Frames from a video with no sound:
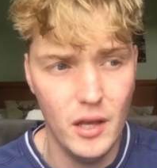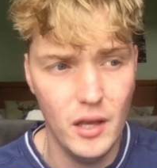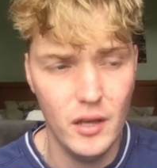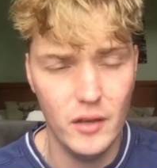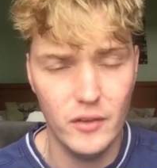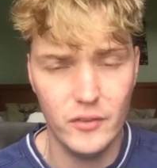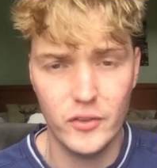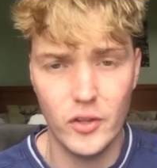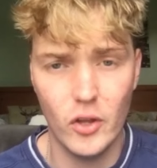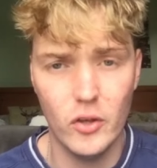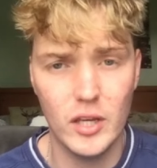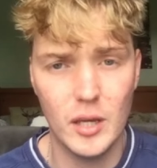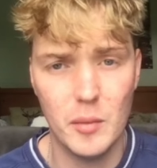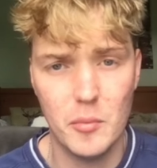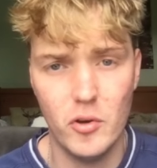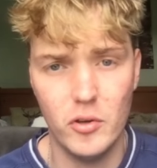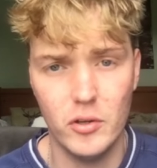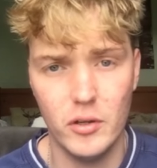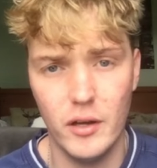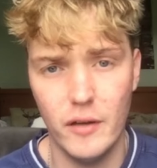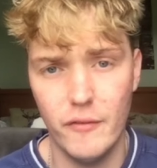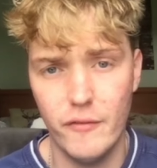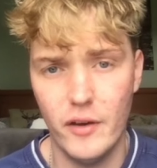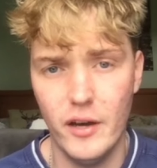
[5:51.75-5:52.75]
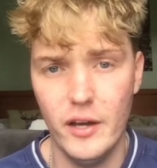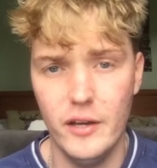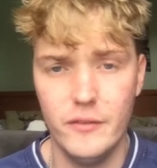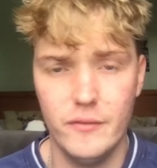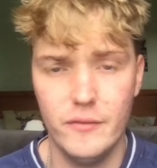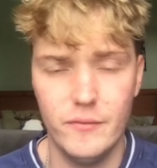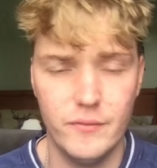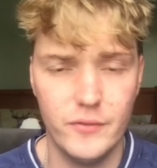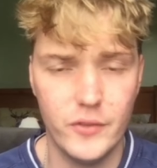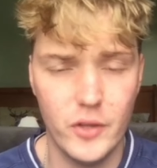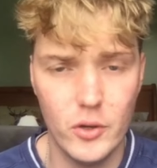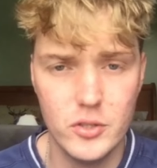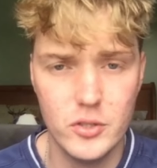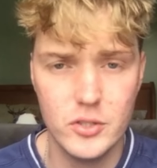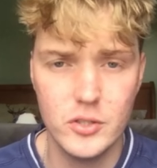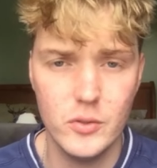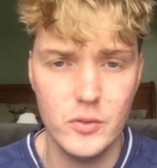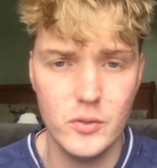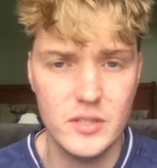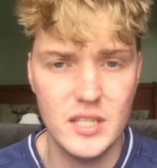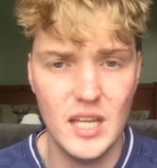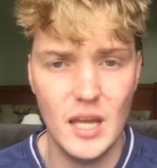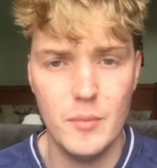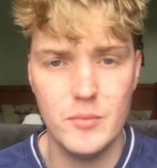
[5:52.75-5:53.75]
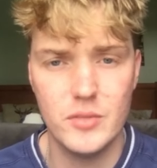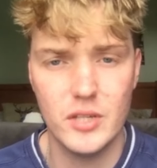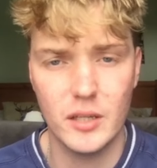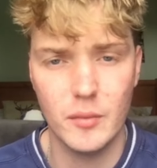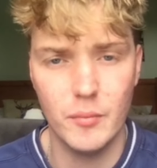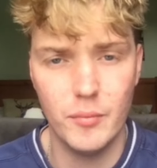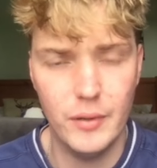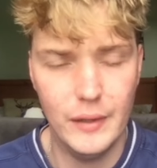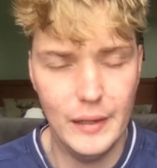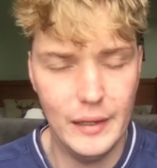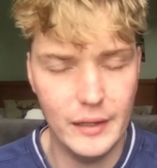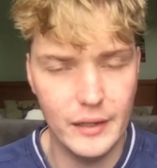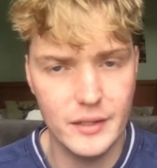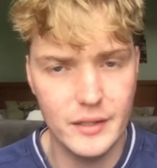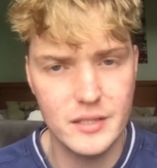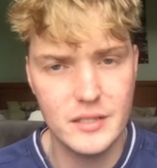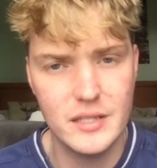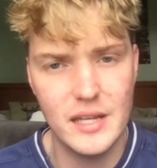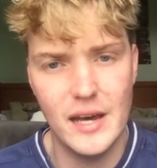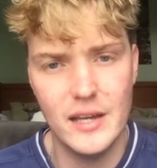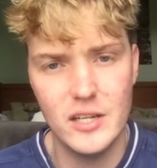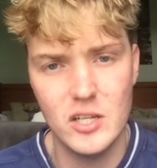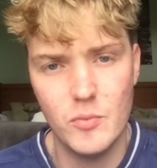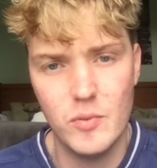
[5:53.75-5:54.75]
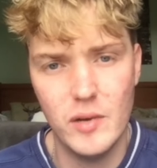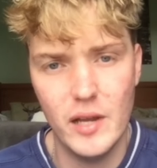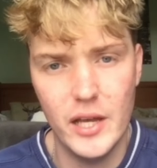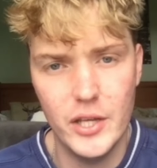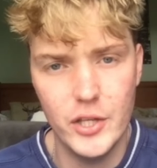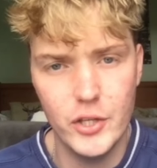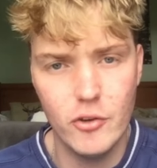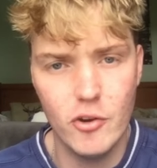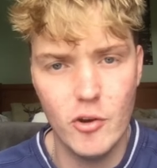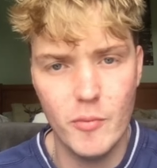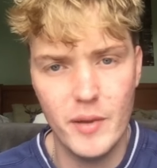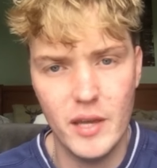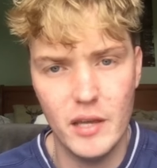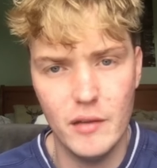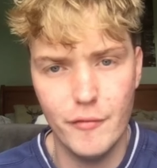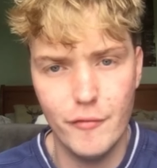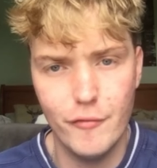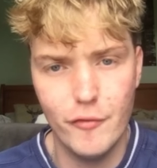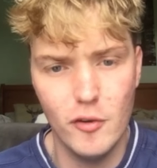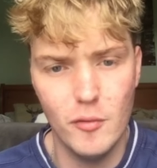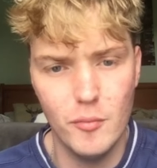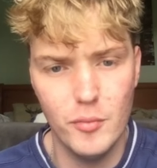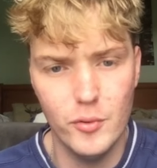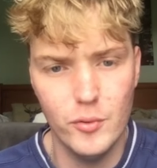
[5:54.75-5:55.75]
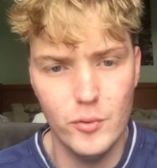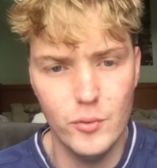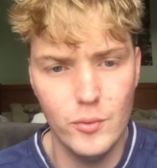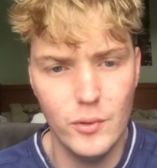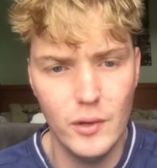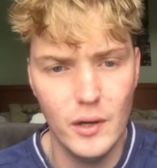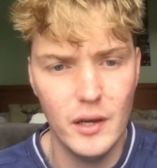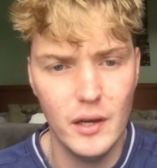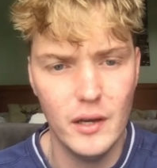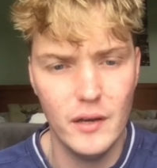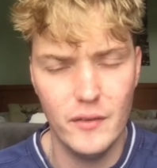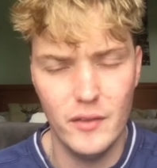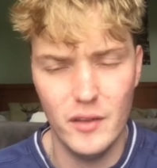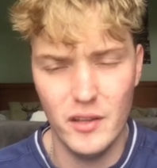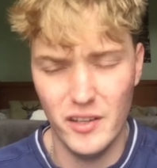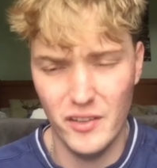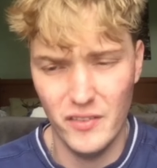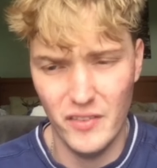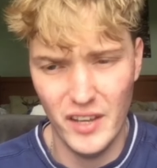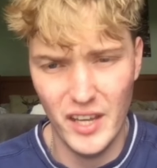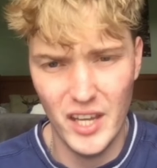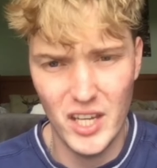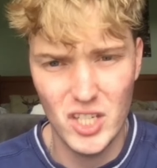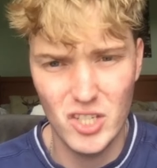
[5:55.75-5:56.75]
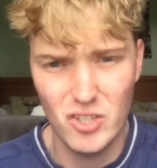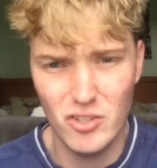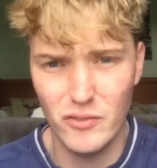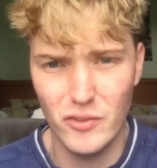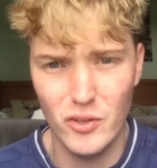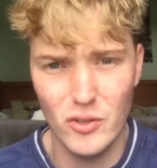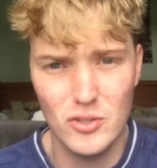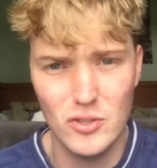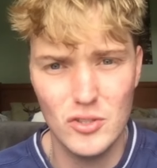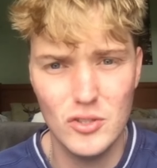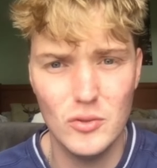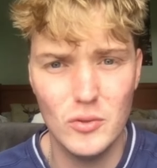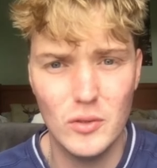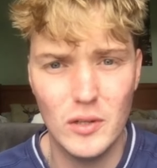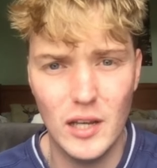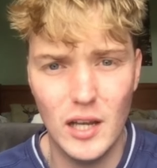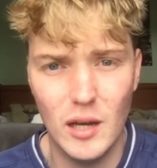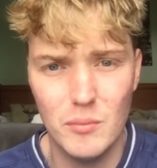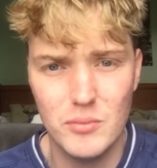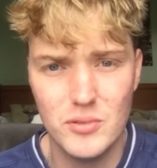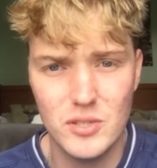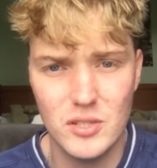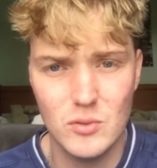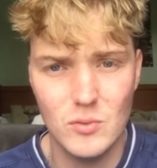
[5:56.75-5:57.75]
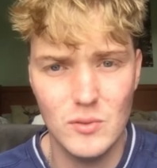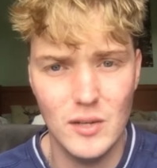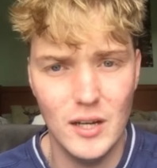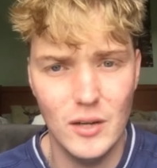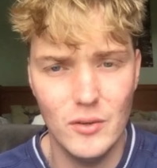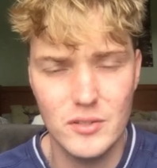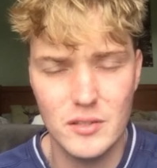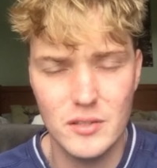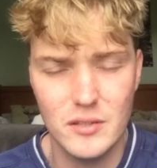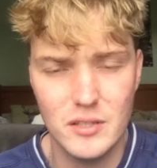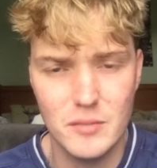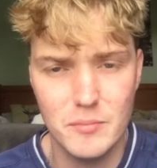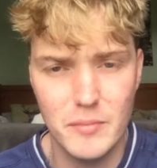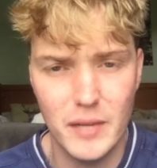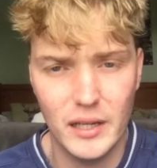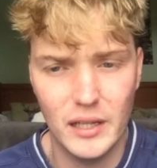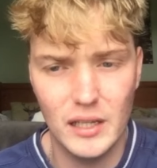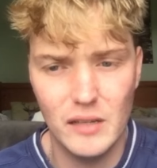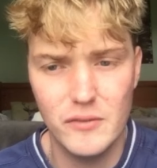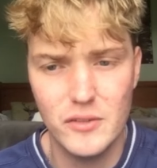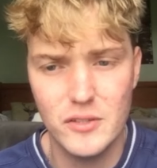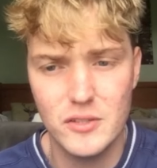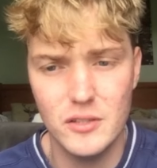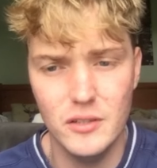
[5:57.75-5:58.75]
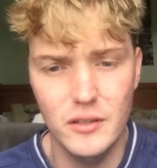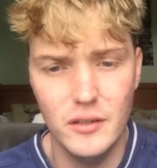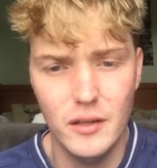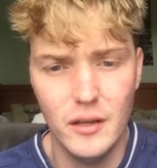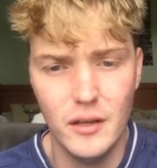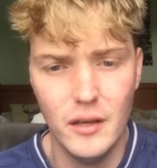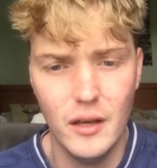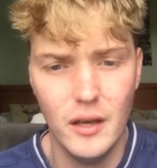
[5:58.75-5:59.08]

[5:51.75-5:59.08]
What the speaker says: Don't get me wrong. Those two teams, I completely understand. You're playing European football. The history of those two clubs as well is magnificent.